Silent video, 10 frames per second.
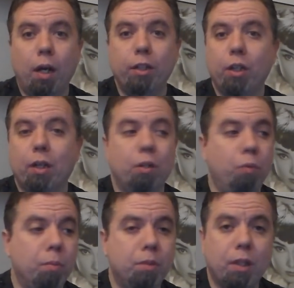I check
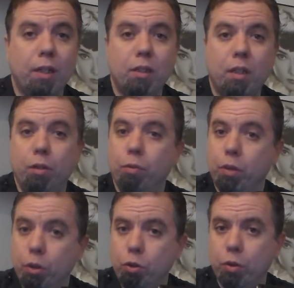the websites that you
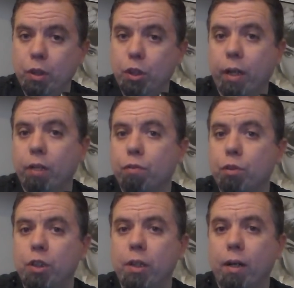would usually check
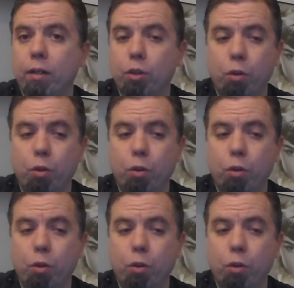for G.I.